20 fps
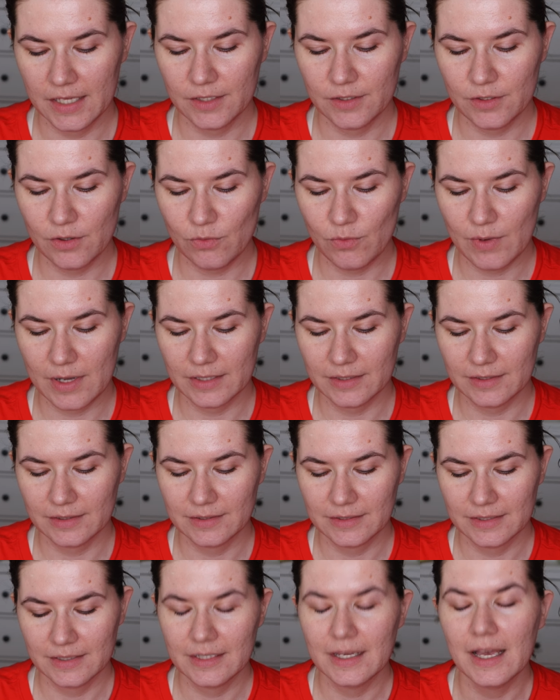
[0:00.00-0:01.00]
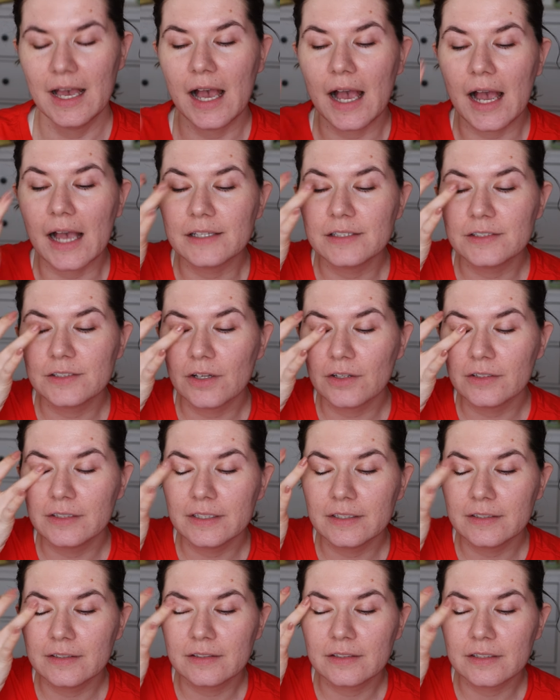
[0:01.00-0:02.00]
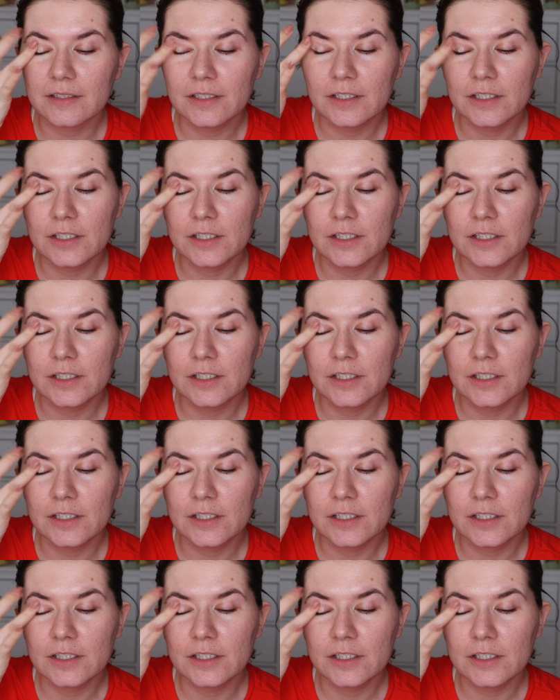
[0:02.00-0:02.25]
you know what, I saw this